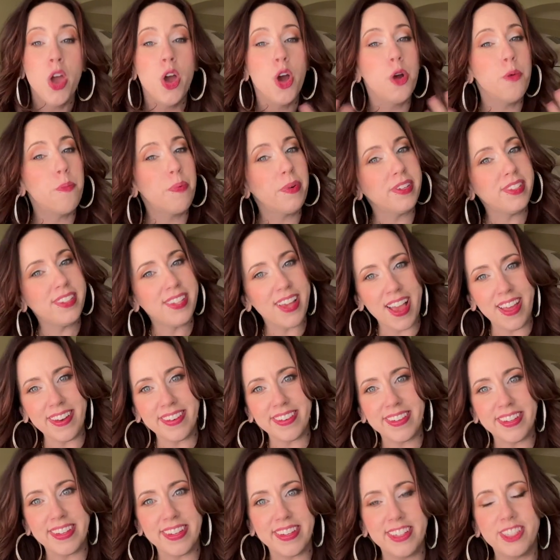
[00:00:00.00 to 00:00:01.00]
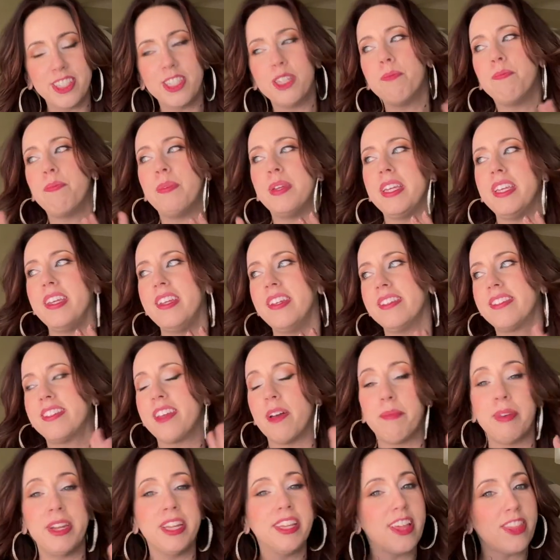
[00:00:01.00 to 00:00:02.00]
who pretended to be
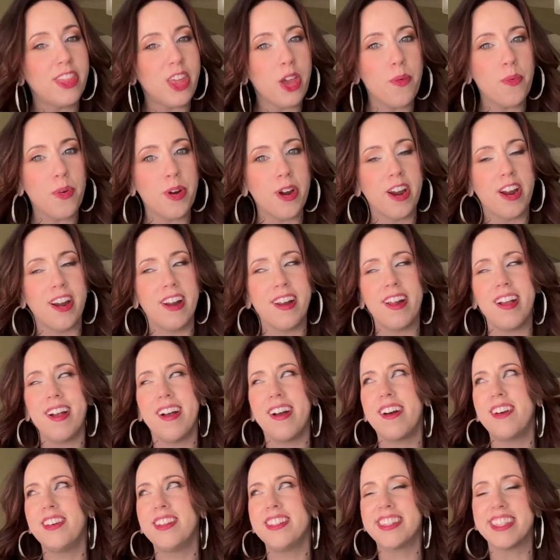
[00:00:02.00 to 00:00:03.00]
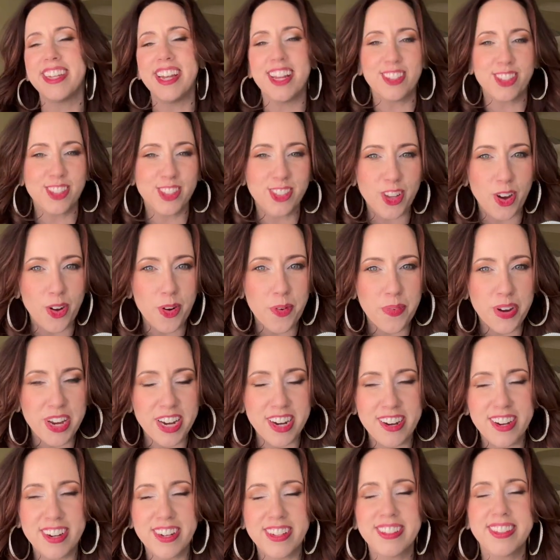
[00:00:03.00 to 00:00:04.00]
somebody that they weren't. Oh, isn't that so
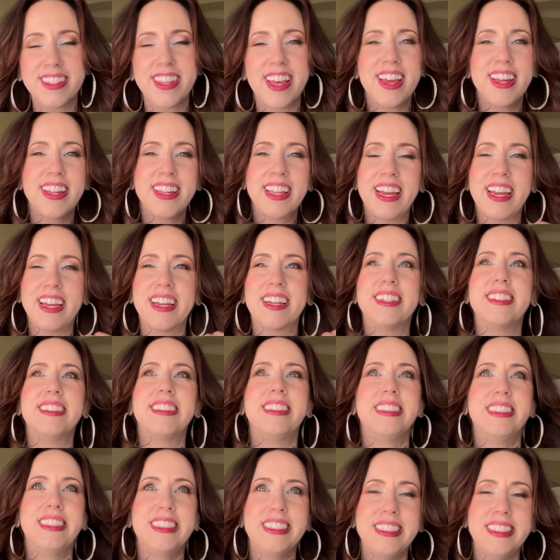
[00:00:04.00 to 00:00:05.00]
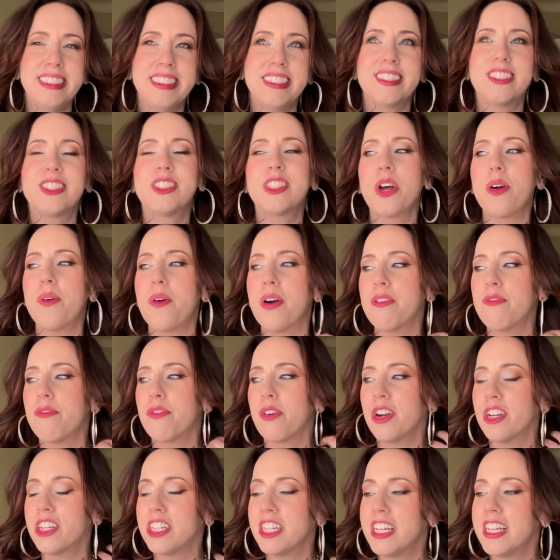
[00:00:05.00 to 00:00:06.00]
weird? Isn't that like, oh, so
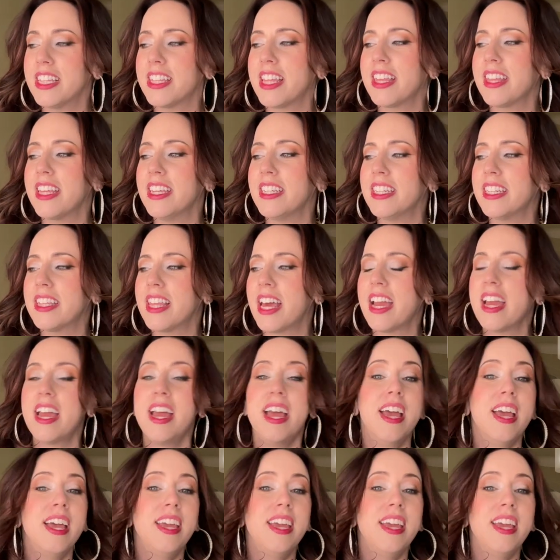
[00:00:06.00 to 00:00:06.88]
unfortunate that they did that?